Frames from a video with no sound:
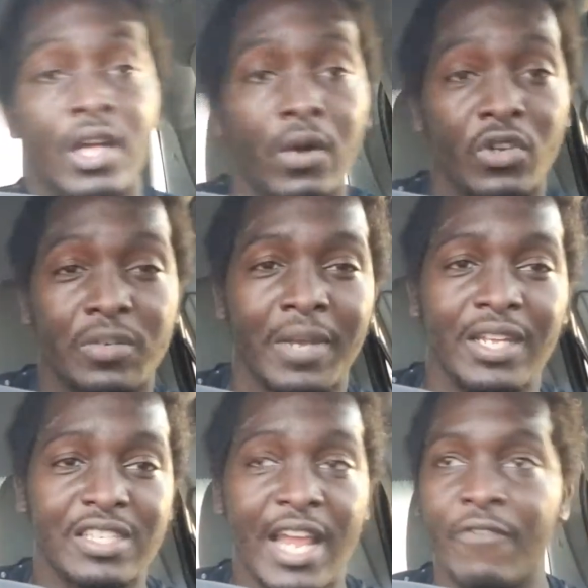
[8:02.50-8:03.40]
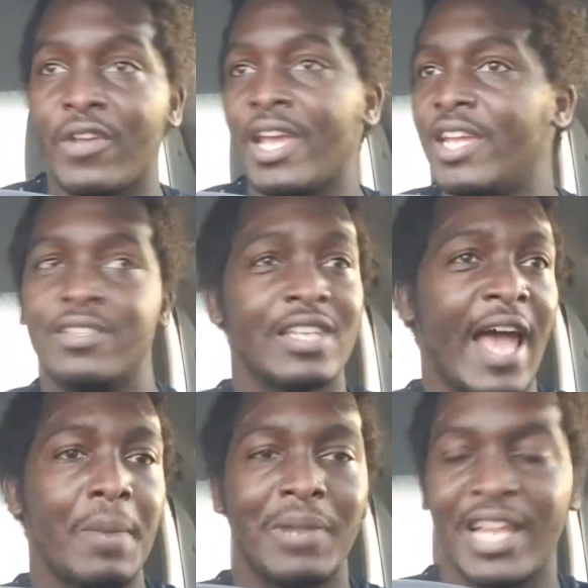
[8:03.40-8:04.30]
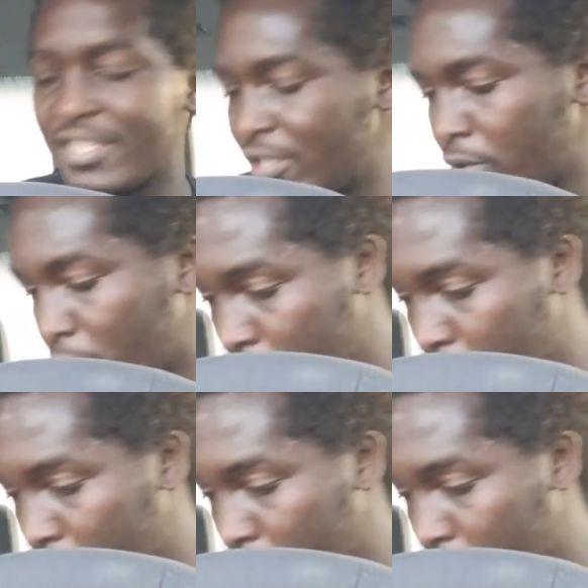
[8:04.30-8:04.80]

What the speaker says: which means in Afrikaans, God bless you.